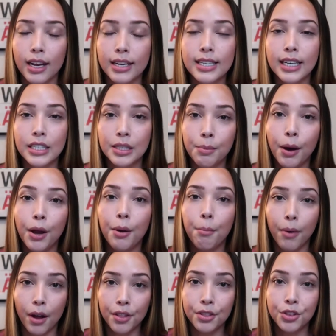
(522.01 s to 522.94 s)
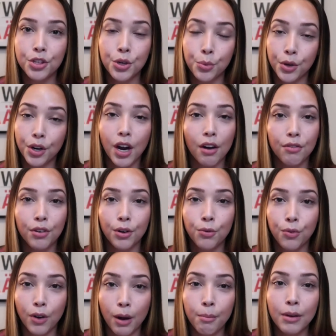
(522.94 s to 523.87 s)
It takes about a month to recover
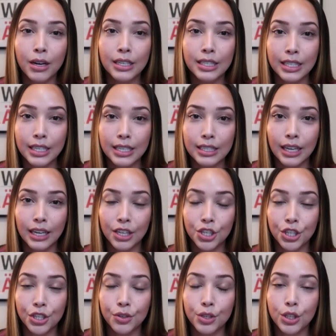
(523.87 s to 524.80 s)
from a C-section.